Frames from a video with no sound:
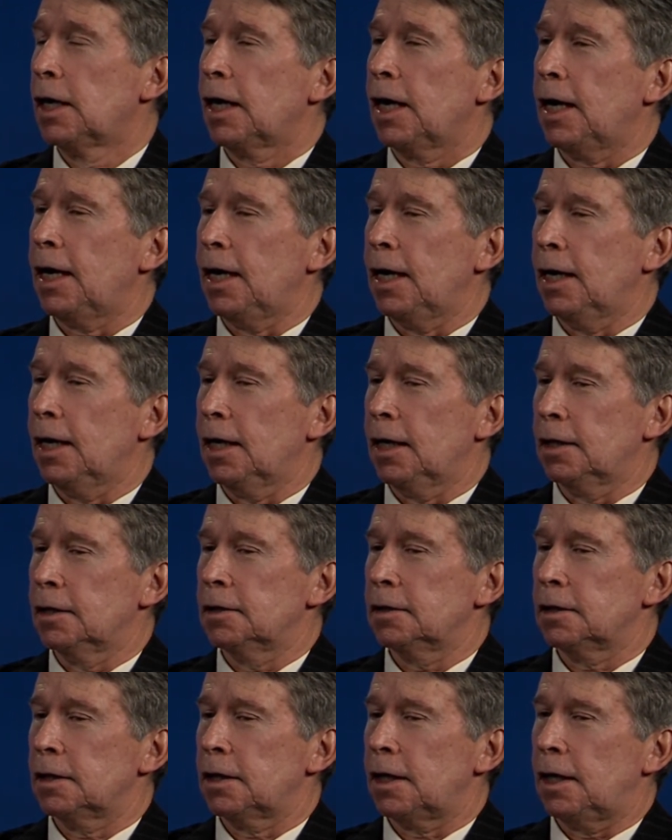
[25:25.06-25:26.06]
And
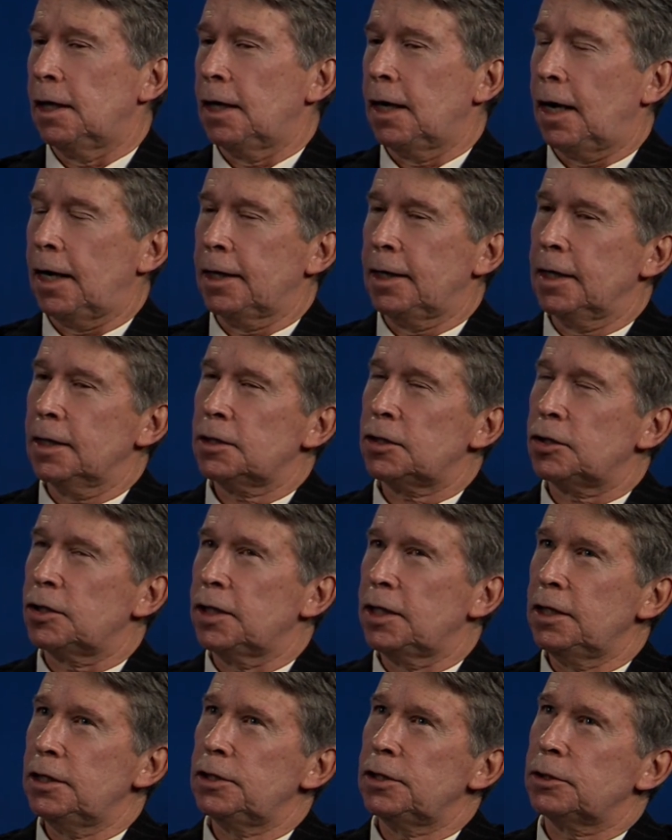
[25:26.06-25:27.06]
I guess the
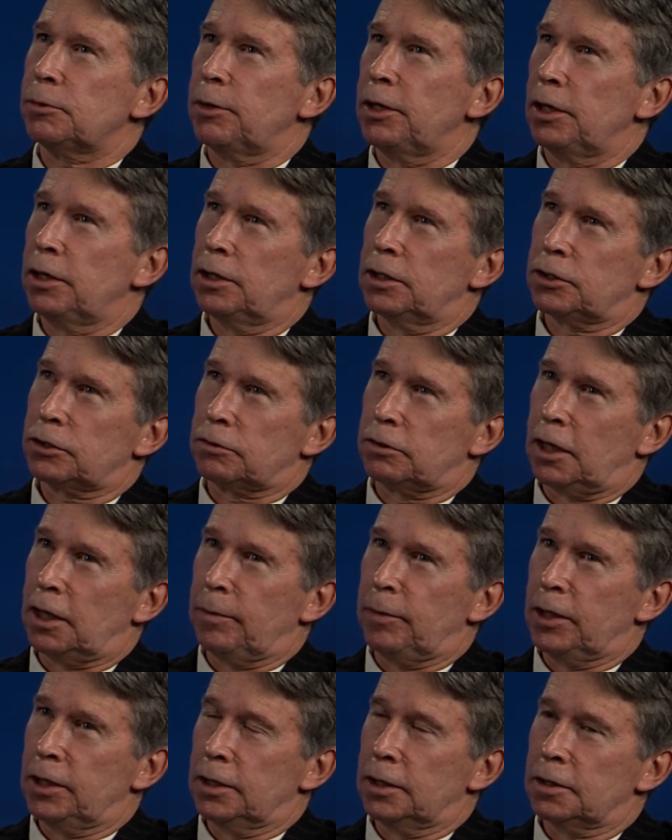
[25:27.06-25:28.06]
easiest way to describe
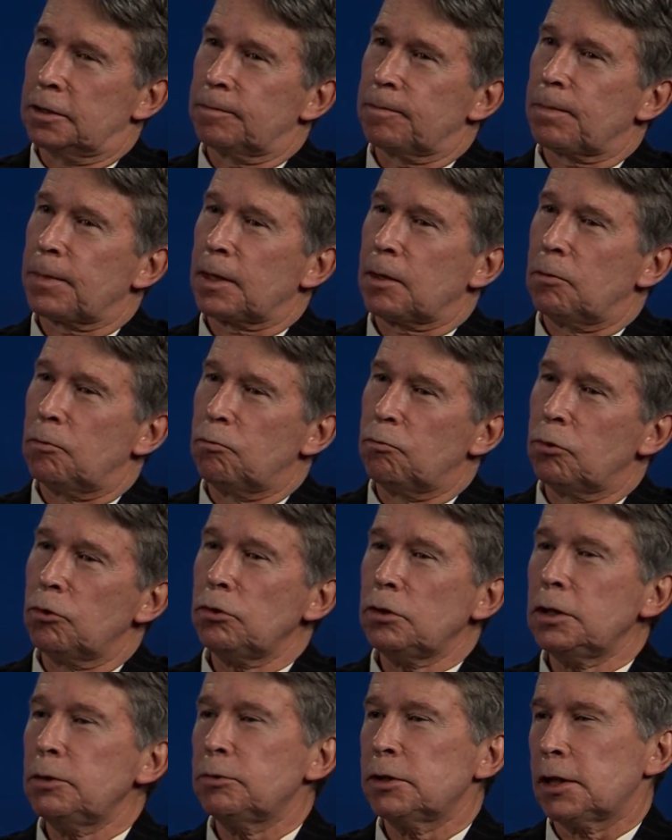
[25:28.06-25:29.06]
it is
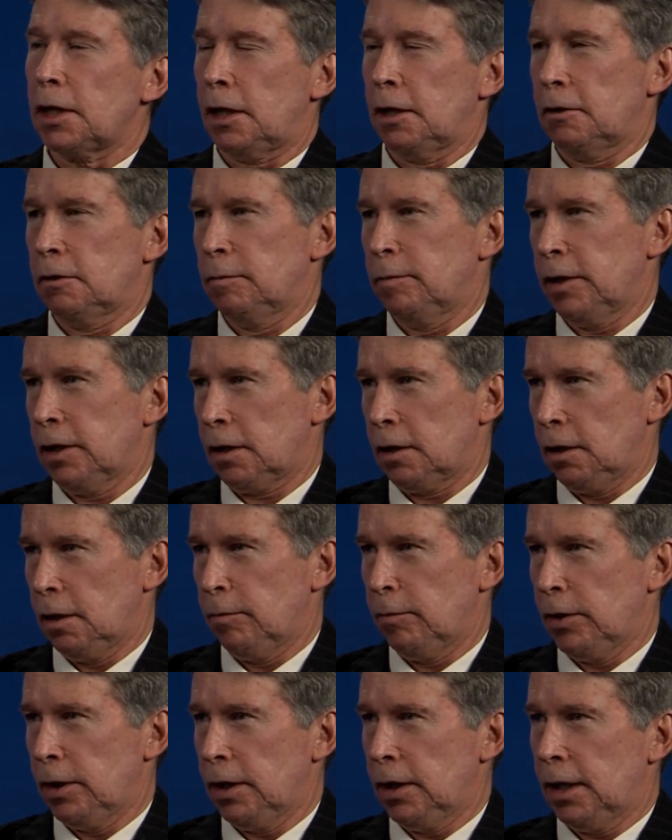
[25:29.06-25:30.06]
Worley was hired by
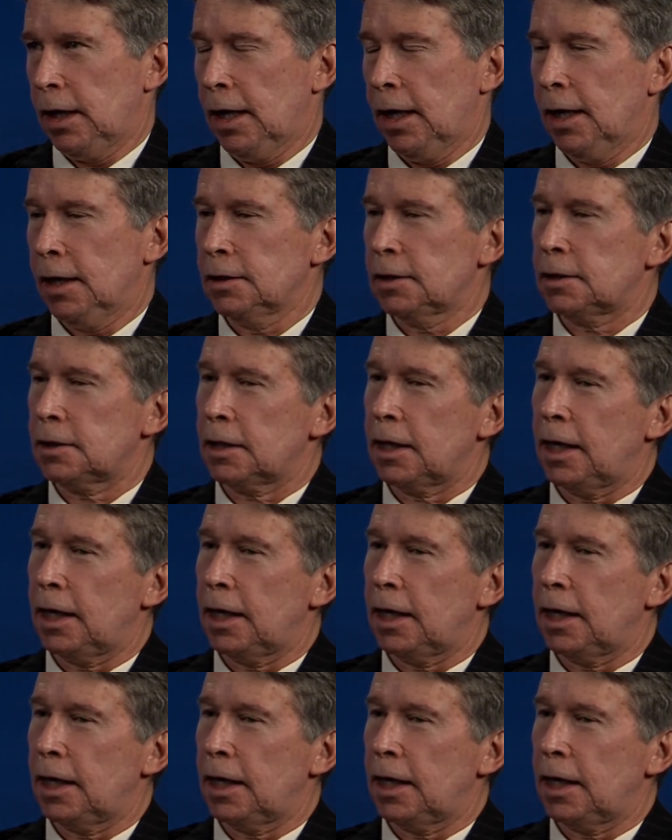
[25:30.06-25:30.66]
Columbia Gas,